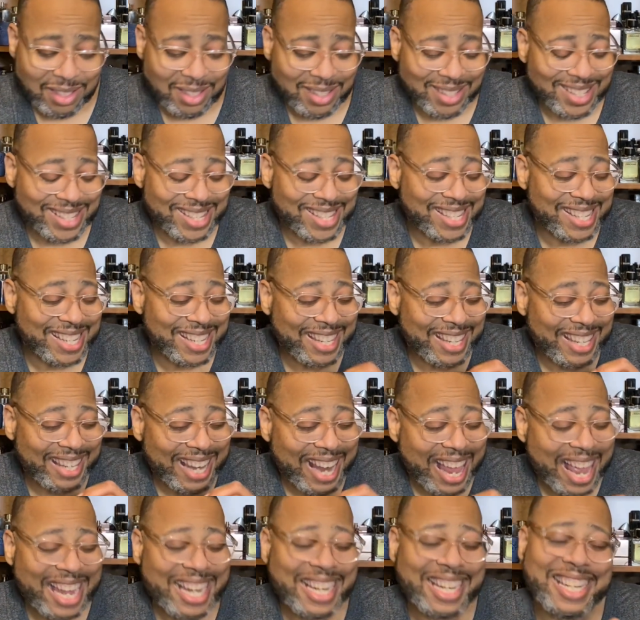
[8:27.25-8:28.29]

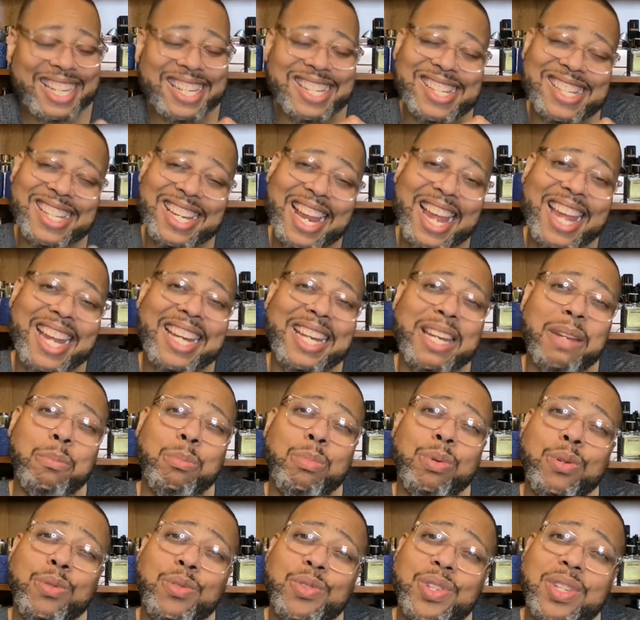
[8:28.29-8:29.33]
slightly
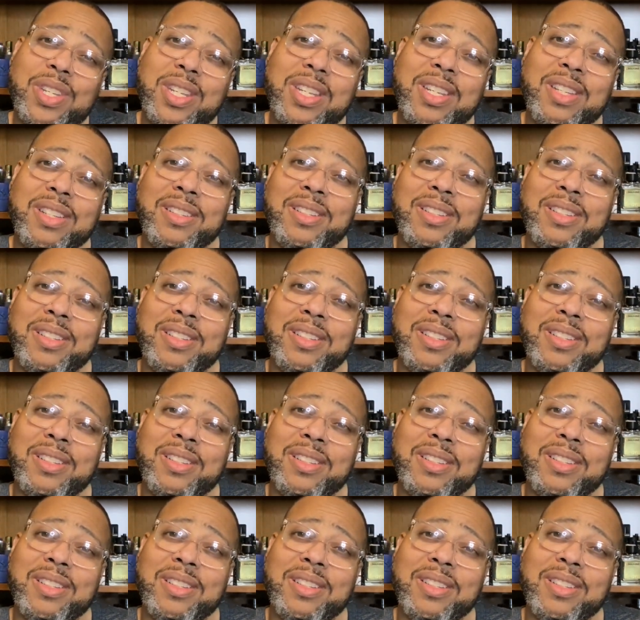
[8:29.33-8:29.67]
boozy.